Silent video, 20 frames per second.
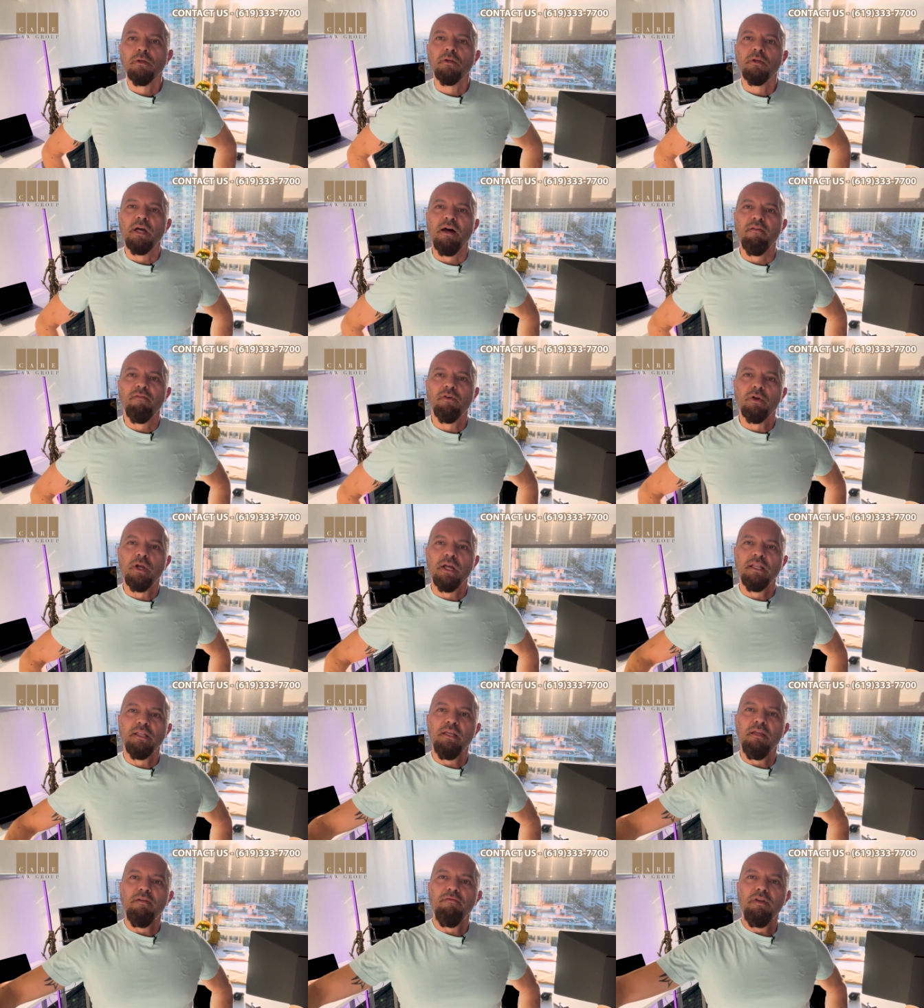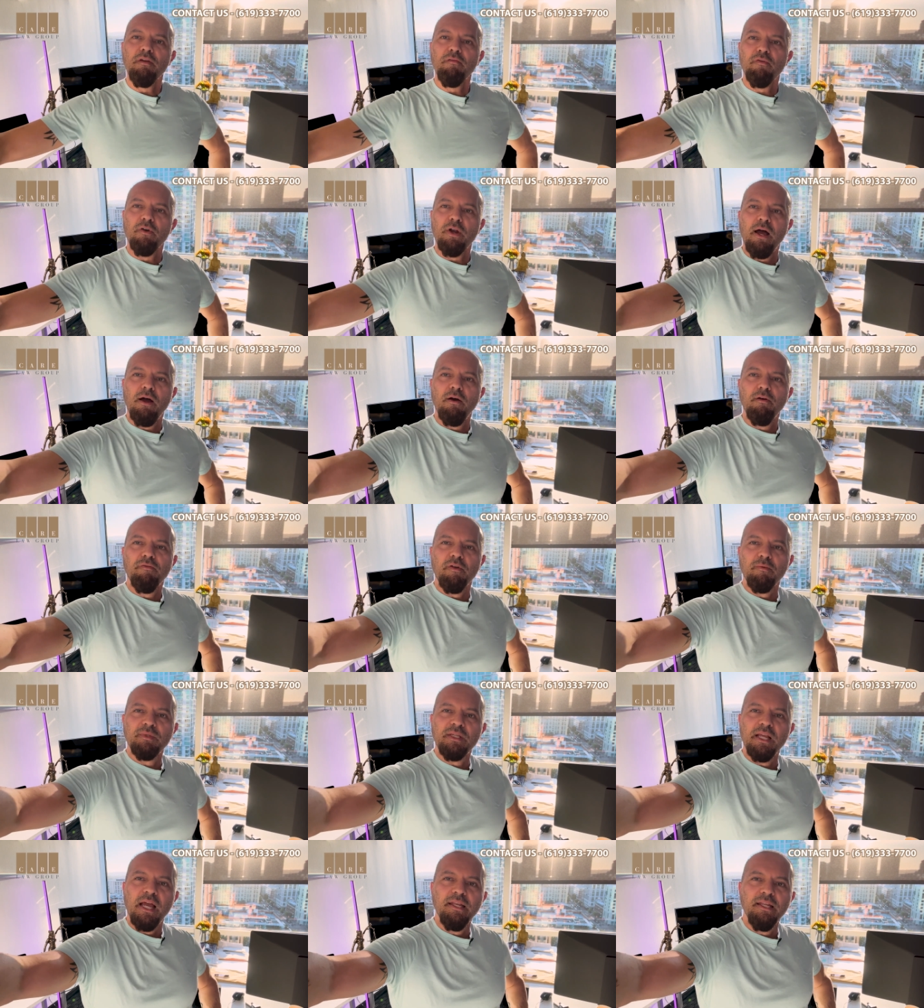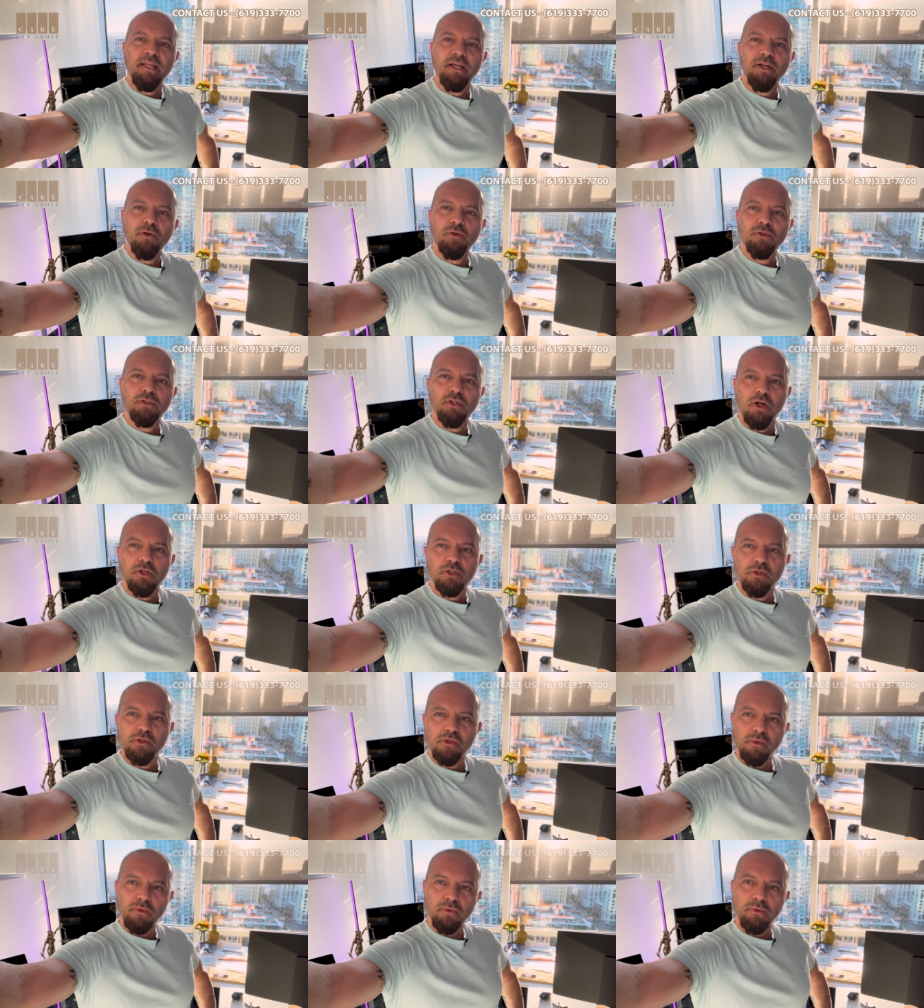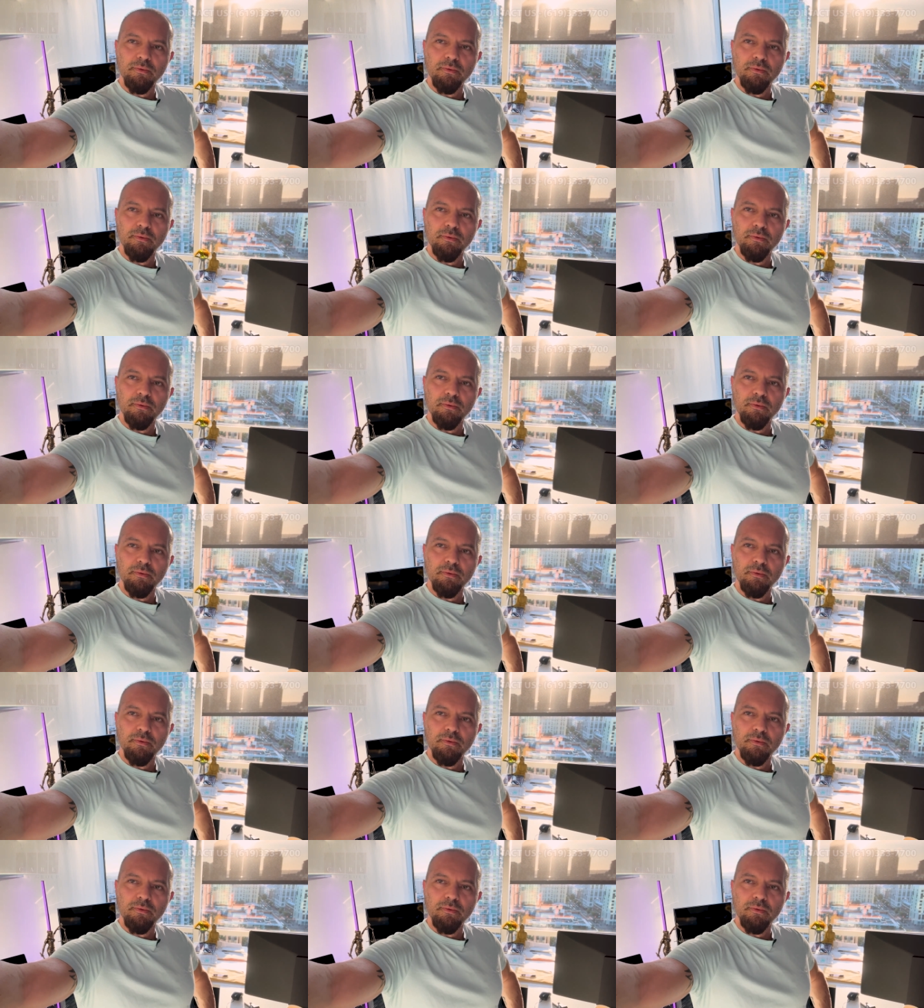Have a great evening for now from San Diego. Talk to you soon.